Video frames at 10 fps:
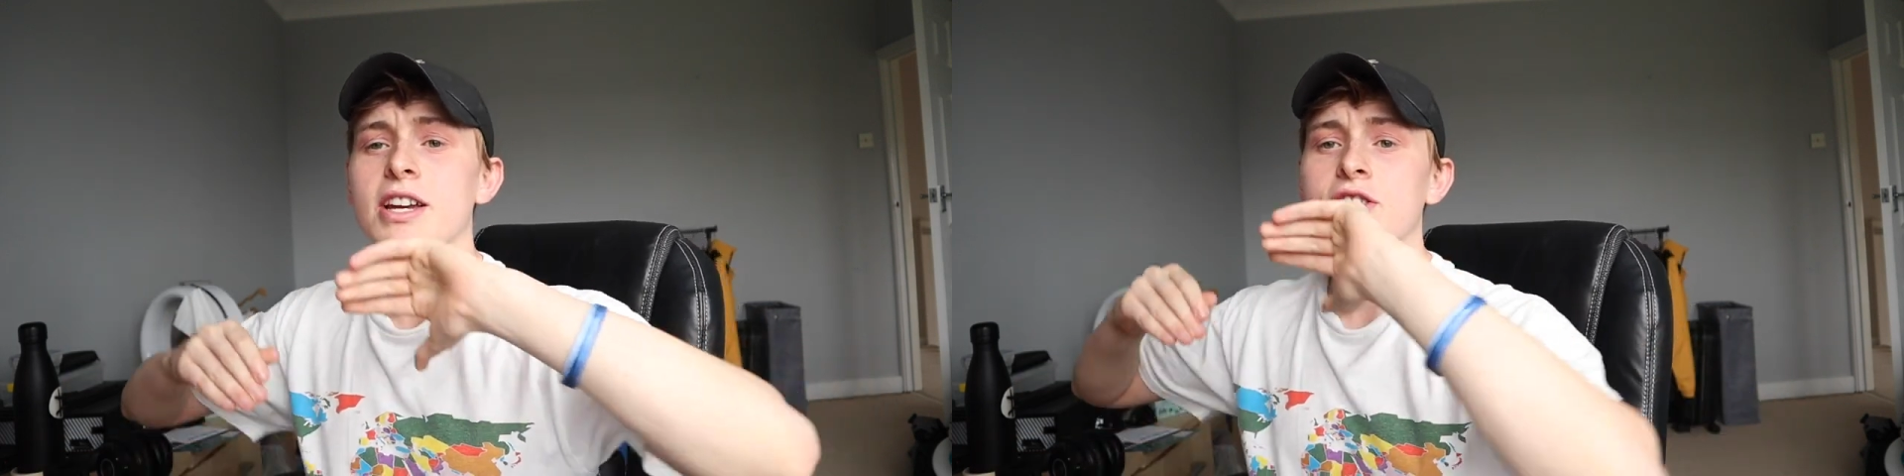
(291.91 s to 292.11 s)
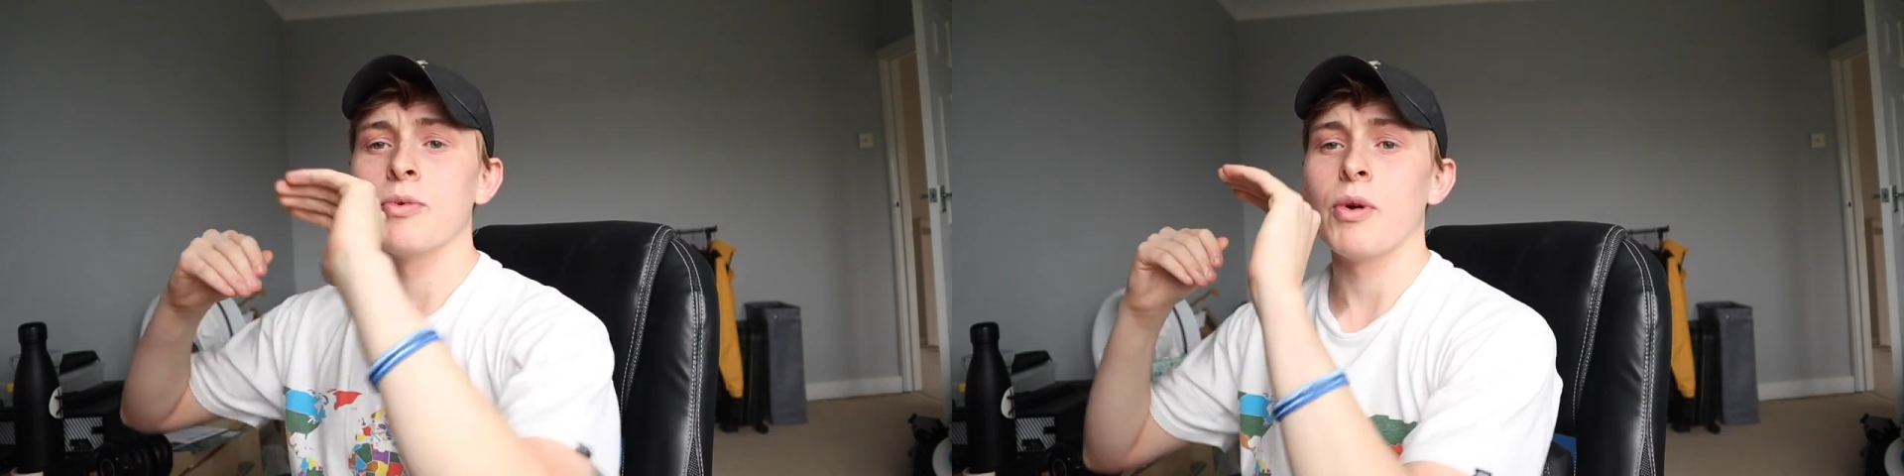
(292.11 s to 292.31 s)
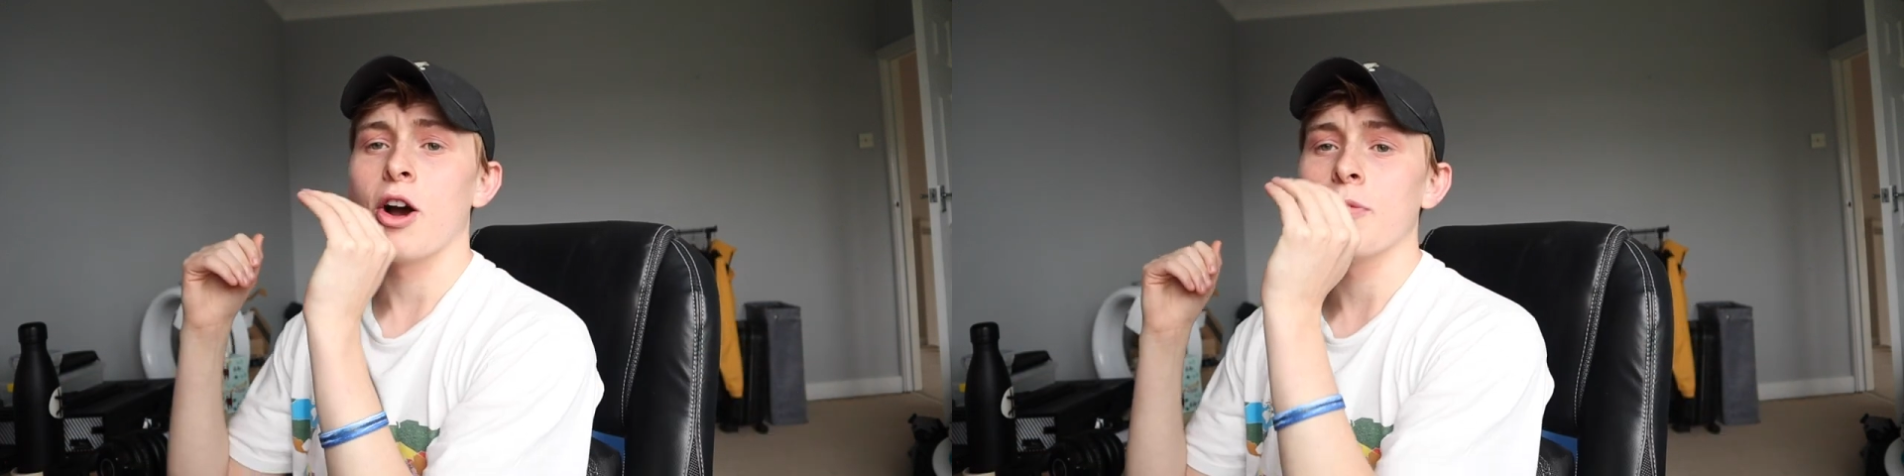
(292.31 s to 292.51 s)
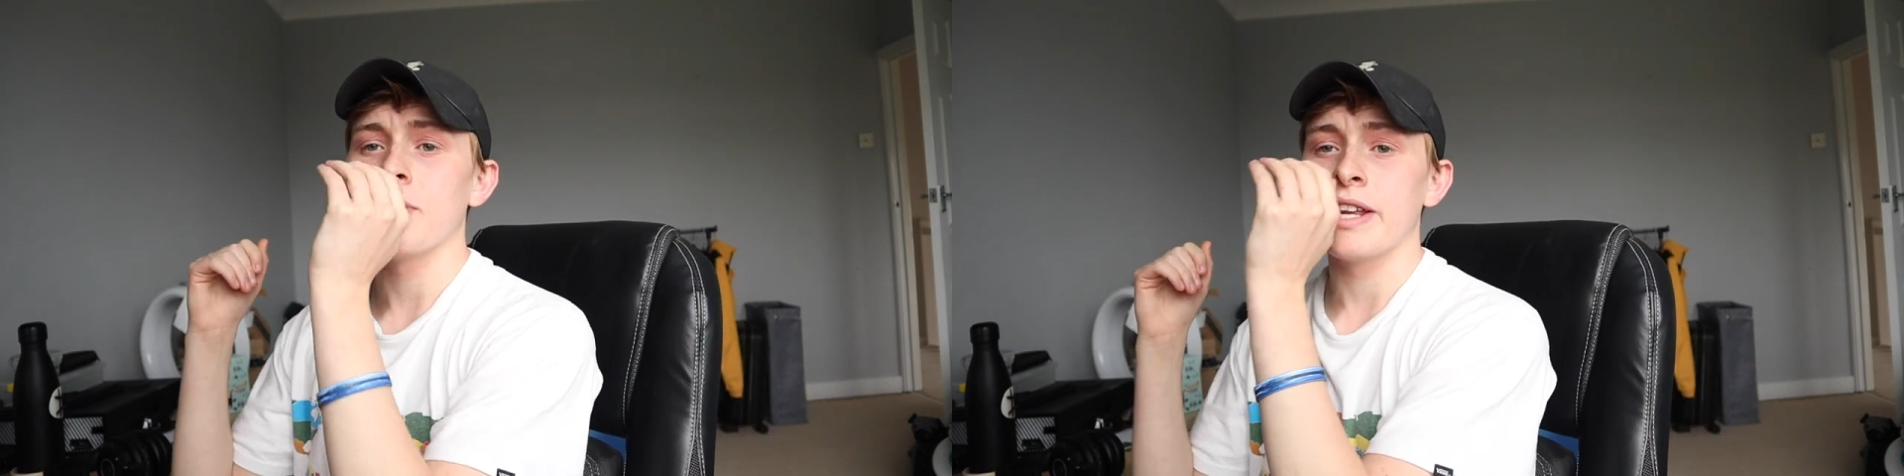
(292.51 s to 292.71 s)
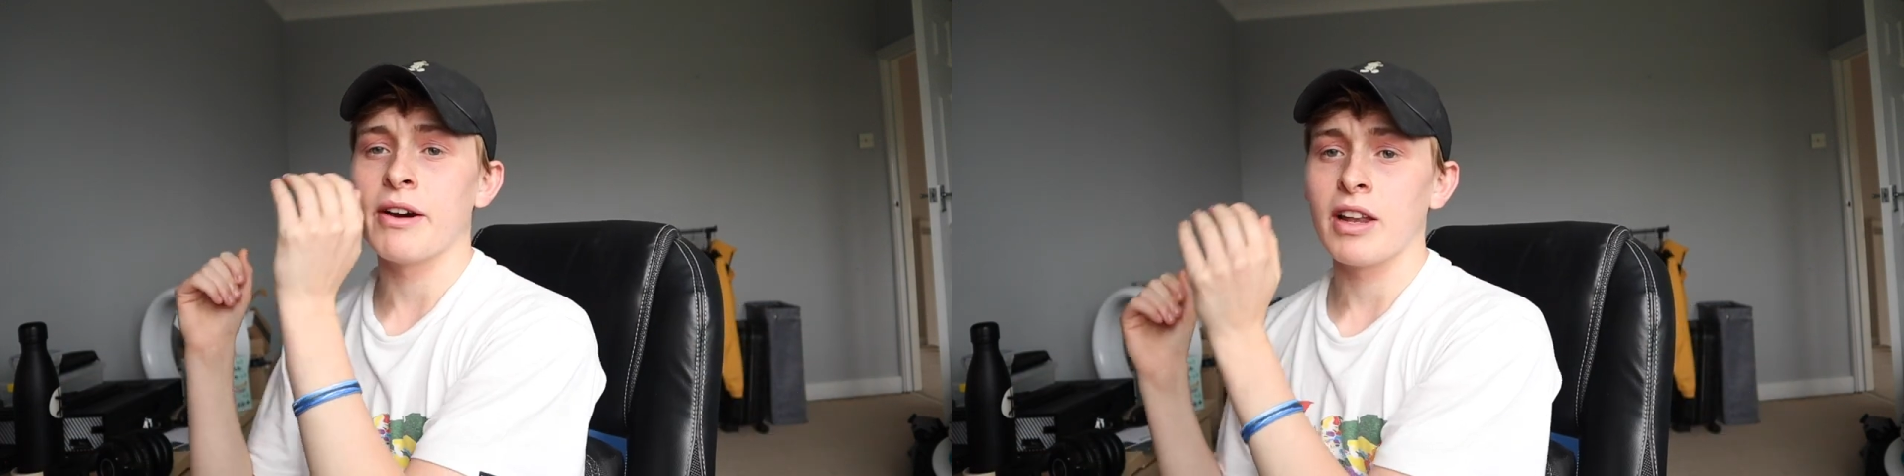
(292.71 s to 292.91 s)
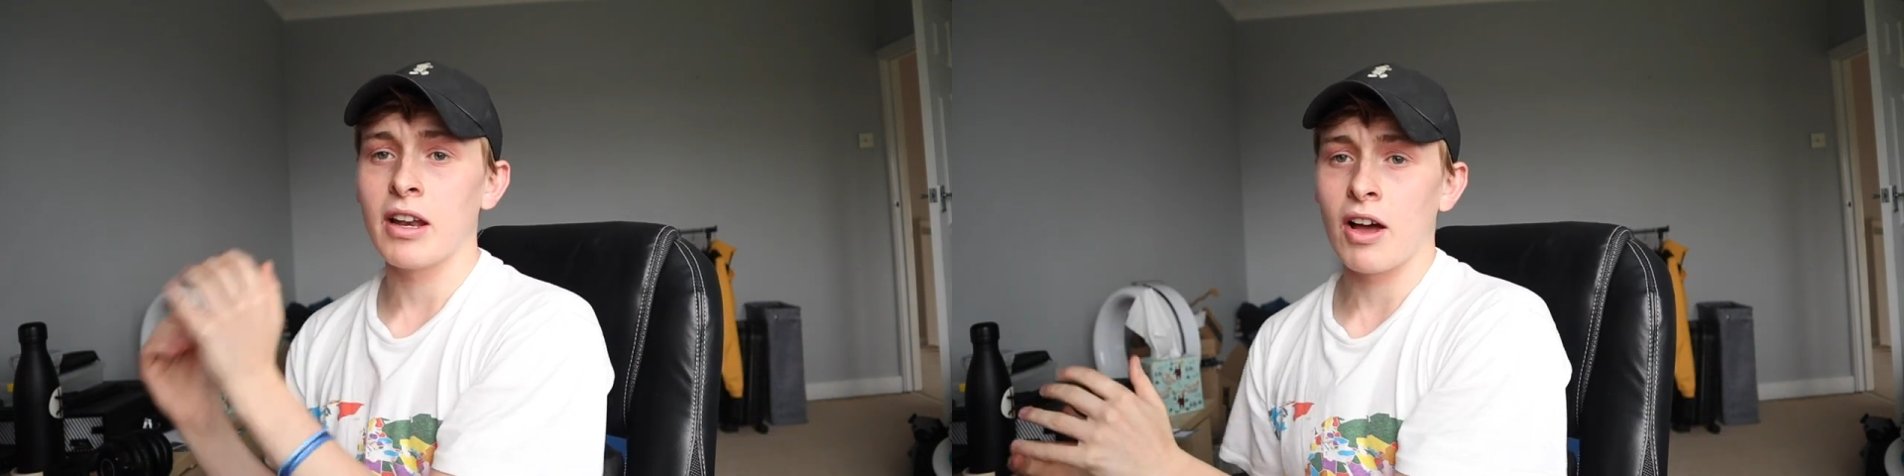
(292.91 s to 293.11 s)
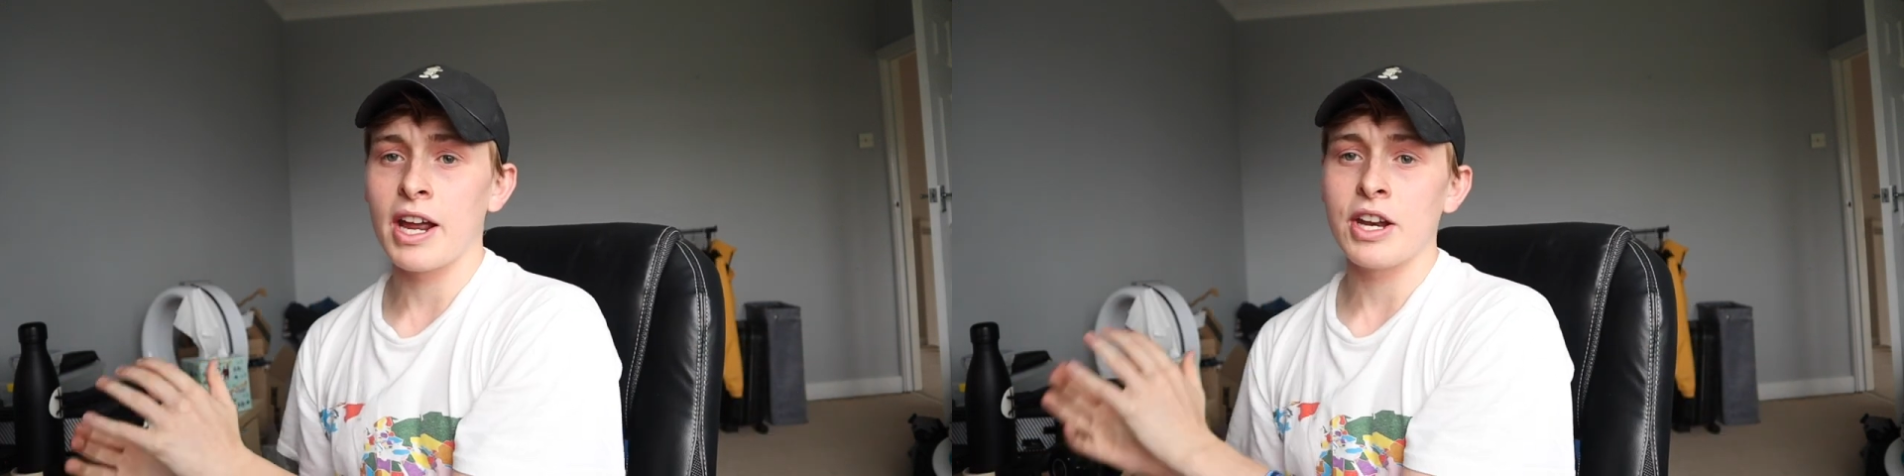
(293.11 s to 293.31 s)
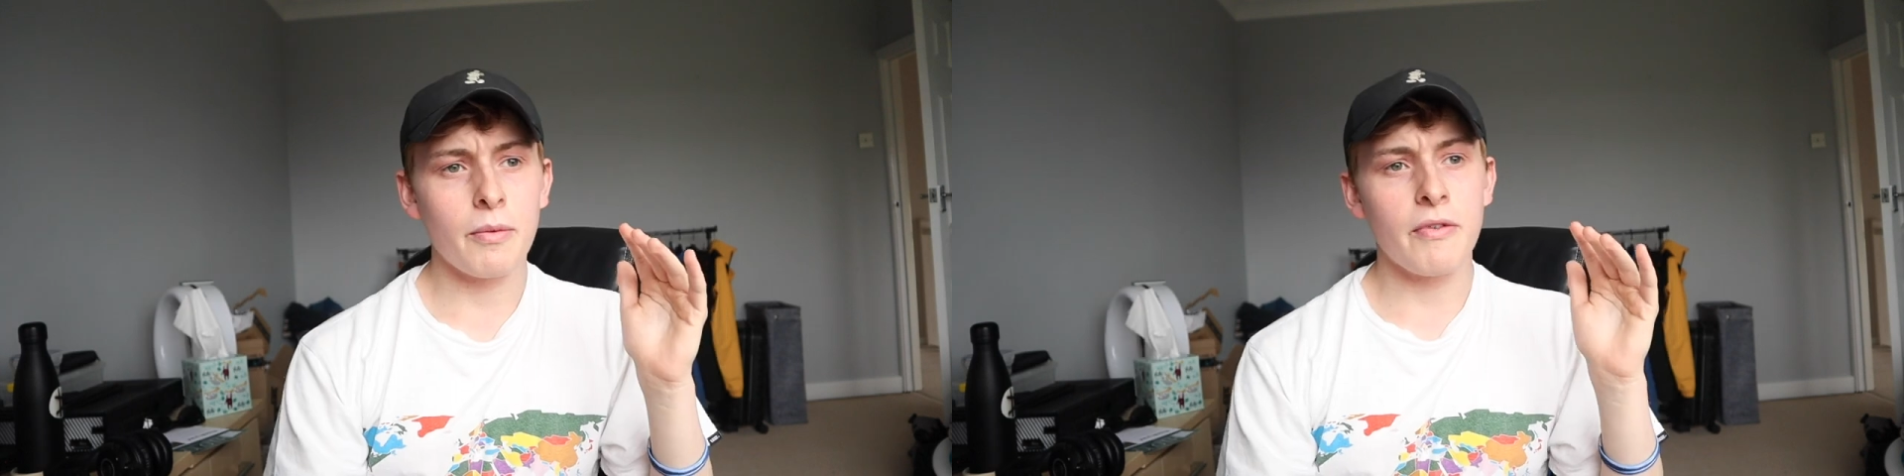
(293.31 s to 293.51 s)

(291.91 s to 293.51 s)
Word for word: organization will help you down the line.